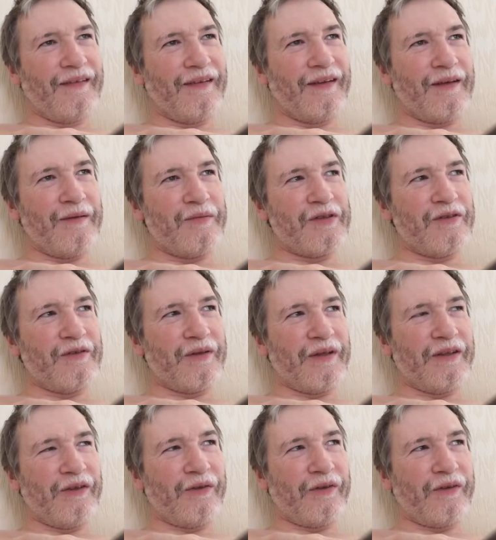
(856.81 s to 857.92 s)
keeps you
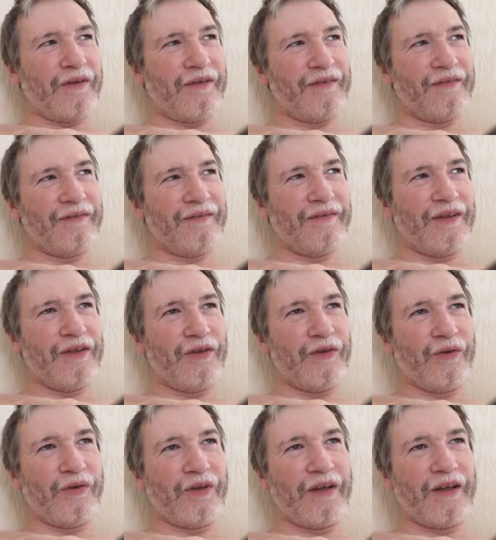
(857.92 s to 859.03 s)
in your
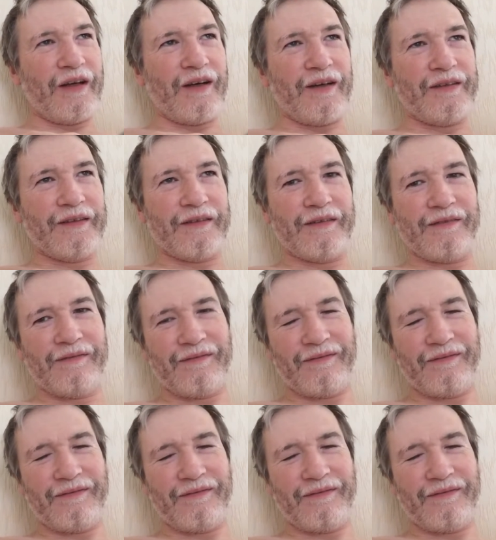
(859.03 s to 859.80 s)
garden,